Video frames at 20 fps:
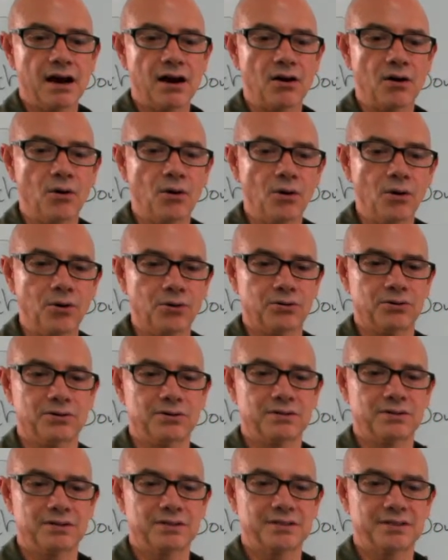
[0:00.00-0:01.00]
Oh,
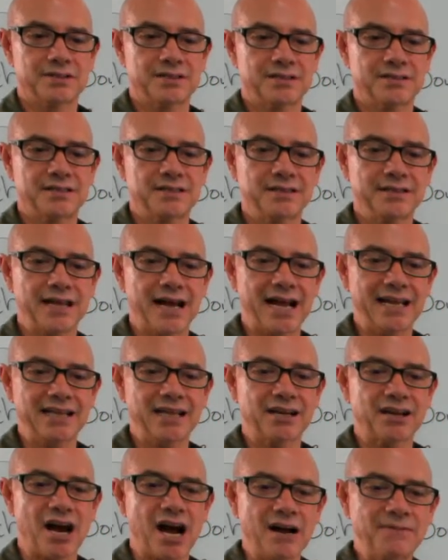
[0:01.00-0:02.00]
Cecilia, I
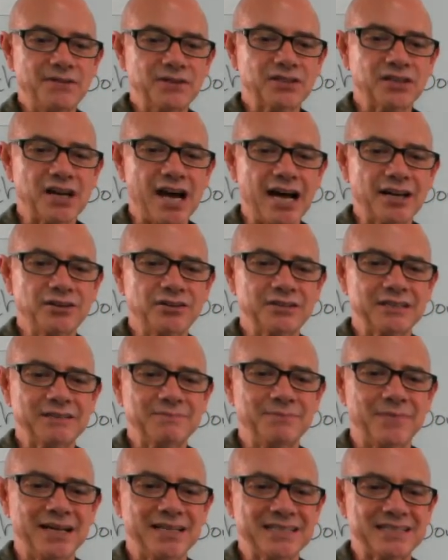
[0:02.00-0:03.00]
like avocado in
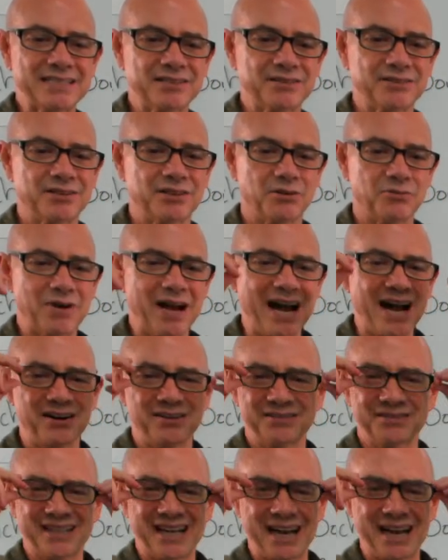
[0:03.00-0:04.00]
my cereal.
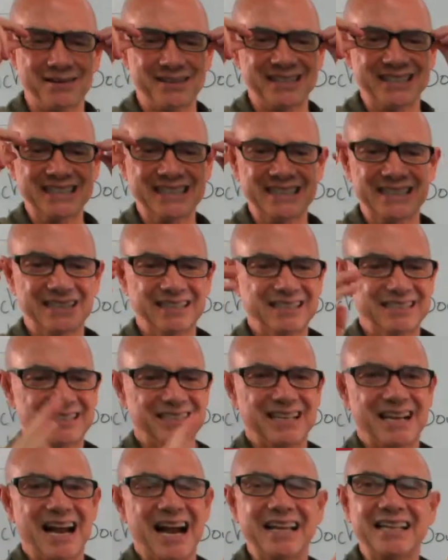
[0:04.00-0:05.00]
Wow, not
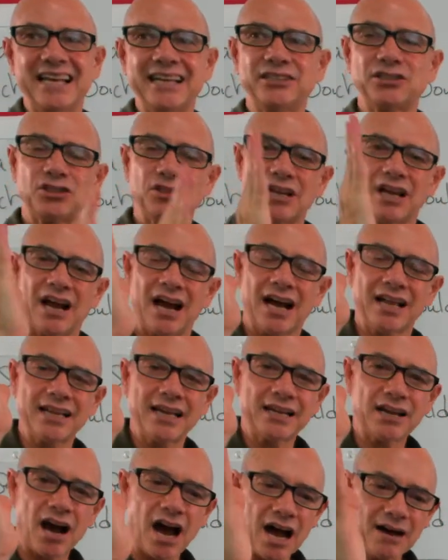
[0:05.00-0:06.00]
I like I
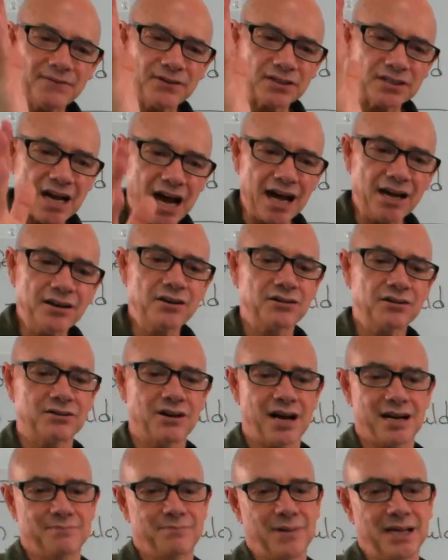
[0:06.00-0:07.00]
like avocado
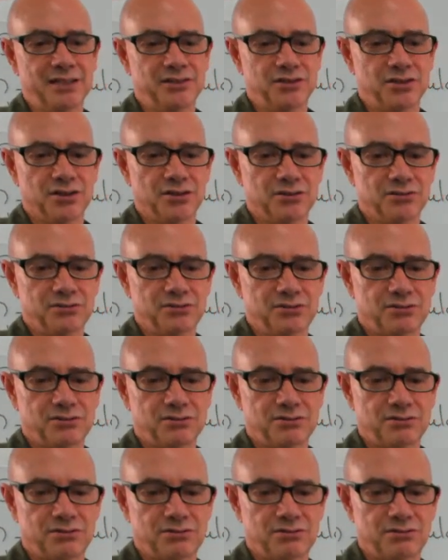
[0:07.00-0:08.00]
on my
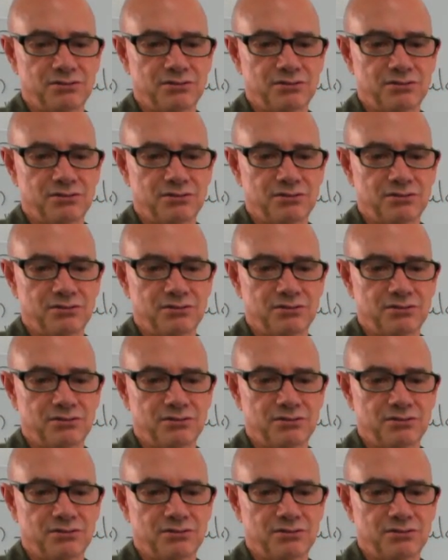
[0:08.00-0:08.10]
toast.